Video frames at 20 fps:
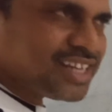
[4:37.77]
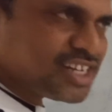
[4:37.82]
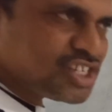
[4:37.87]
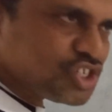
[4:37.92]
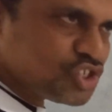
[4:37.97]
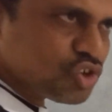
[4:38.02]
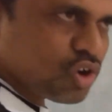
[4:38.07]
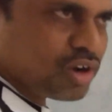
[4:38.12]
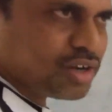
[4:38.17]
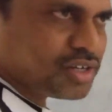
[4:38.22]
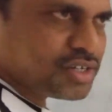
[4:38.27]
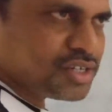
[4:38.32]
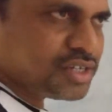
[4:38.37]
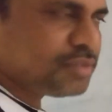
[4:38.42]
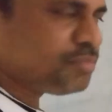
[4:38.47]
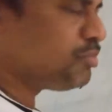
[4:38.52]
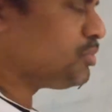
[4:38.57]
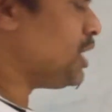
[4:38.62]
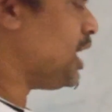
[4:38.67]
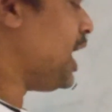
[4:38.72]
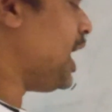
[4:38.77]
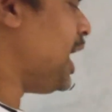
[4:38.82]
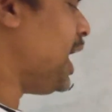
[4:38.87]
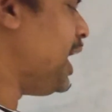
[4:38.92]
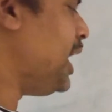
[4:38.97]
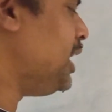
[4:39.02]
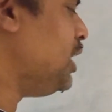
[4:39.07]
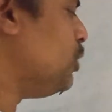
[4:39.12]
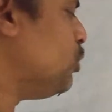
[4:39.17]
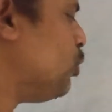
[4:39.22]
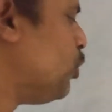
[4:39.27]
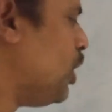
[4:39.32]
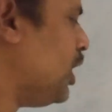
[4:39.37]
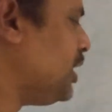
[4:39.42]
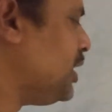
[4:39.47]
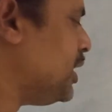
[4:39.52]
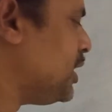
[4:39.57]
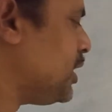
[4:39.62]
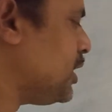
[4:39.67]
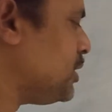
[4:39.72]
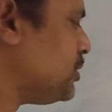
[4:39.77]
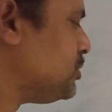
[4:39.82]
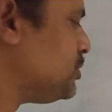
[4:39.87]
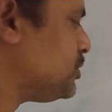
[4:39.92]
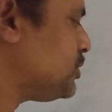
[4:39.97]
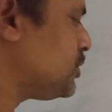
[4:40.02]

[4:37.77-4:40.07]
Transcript: are short, add water.